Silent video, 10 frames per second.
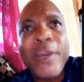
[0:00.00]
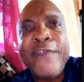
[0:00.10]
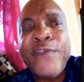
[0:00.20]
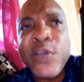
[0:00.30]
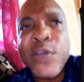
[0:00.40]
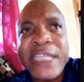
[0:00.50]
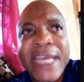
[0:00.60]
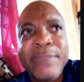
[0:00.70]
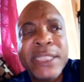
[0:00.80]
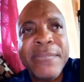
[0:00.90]
it first came
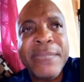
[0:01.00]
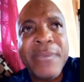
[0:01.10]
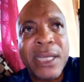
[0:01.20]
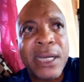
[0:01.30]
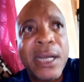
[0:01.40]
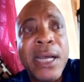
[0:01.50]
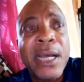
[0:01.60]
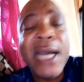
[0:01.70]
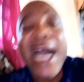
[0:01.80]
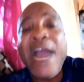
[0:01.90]
to Jamaica,
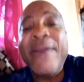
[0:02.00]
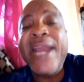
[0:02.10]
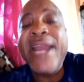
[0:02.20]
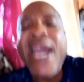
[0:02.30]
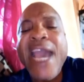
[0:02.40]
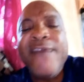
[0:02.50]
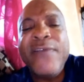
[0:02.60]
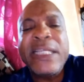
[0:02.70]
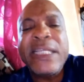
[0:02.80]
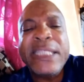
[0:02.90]
I read
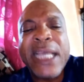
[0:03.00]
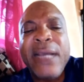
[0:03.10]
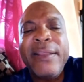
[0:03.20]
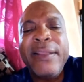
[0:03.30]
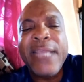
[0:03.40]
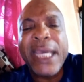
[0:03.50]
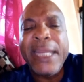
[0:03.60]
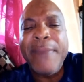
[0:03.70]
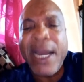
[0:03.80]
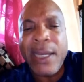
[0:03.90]
every single thing in the
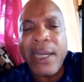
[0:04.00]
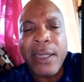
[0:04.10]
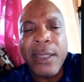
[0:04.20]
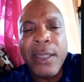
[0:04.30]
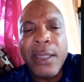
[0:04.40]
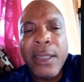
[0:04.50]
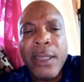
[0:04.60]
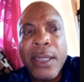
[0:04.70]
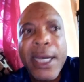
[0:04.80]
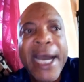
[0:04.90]
manual.
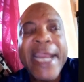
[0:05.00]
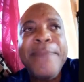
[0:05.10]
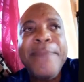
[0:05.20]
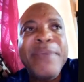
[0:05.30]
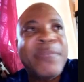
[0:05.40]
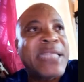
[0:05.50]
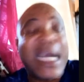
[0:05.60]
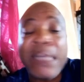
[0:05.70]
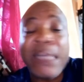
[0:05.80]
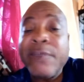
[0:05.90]
And then people
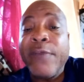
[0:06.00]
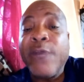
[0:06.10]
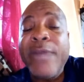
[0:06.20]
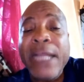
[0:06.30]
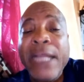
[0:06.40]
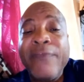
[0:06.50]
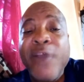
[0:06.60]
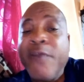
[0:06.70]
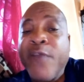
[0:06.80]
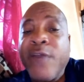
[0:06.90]
start. I was very,
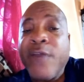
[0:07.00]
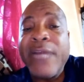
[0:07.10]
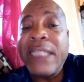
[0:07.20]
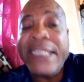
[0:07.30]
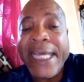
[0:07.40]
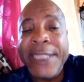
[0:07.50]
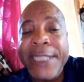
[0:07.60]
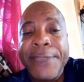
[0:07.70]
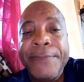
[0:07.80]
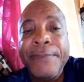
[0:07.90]
very good at
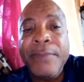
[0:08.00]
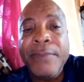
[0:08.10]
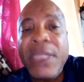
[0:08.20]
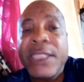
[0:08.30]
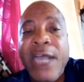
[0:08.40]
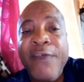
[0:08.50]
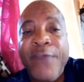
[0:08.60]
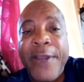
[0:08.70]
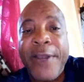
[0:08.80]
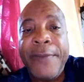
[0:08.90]
Sage, the
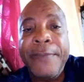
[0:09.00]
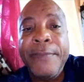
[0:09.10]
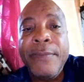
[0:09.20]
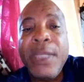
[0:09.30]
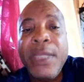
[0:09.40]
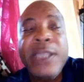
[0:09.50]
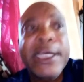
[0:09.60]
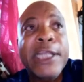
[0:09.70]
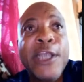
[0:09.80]
software. So a lot of